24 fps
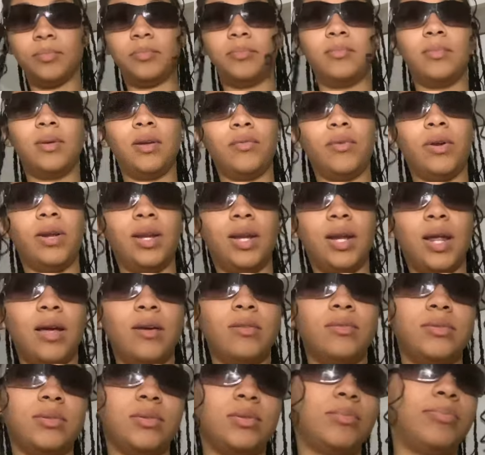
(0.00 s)
But right now
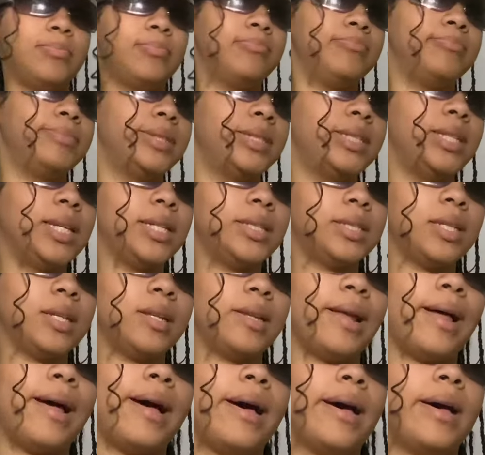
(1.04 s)
it's 6
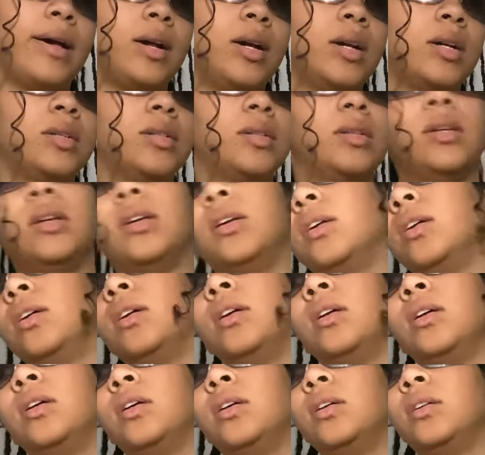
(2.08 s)
o'clock.
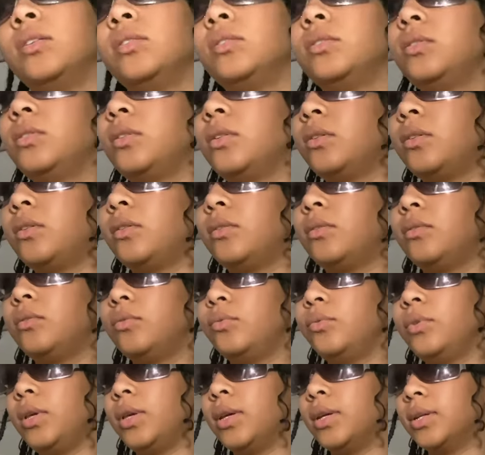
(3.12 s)
So
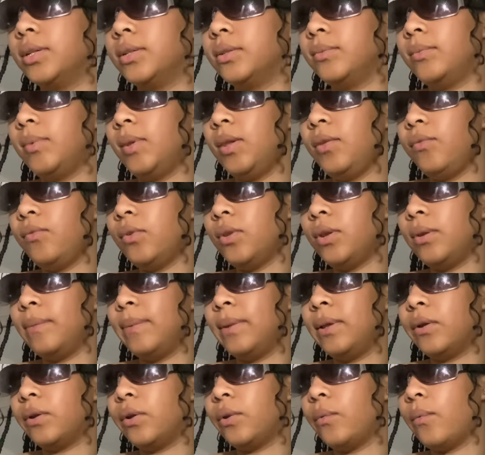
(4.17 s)
yeah, he's gonna
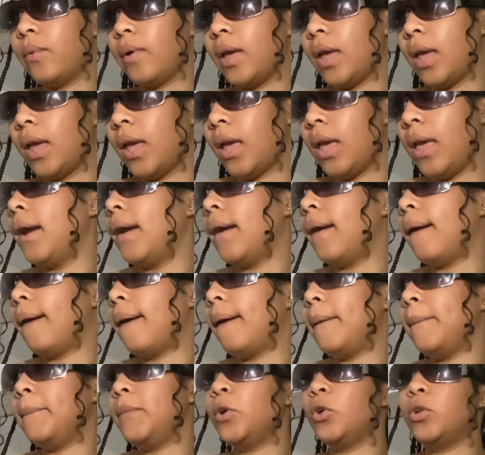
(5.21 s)
be on the way.
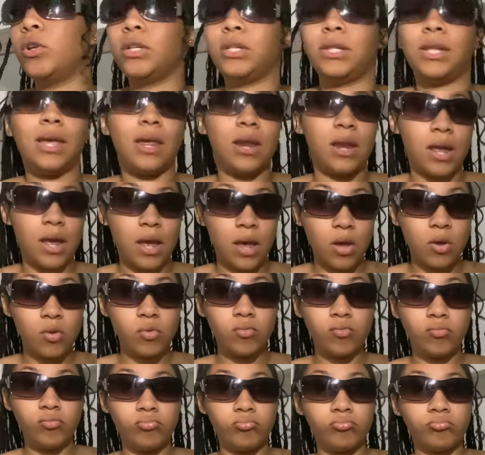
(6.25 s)
I'm gonna lay
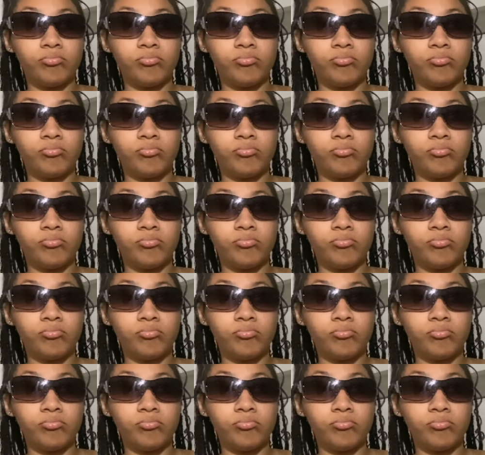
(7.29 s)
down.